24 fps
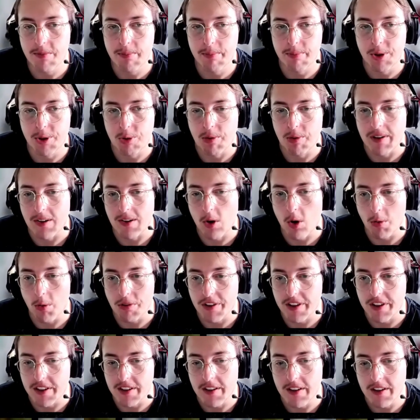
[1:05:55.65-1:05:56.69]
between Kult
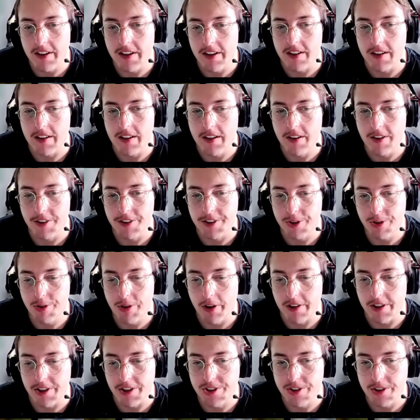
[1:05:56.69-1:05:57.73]
and other
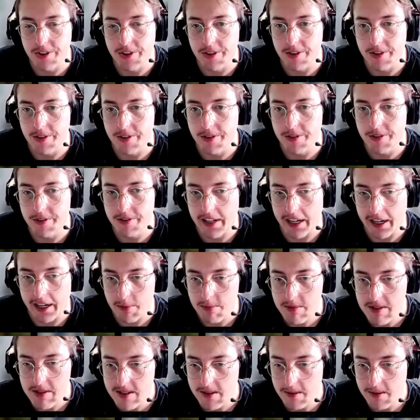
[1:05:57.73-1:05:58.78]
traditional
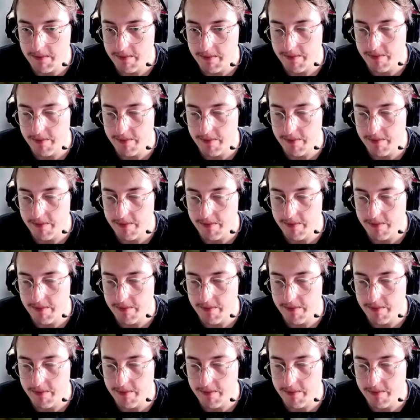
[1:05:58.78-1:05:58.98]
games.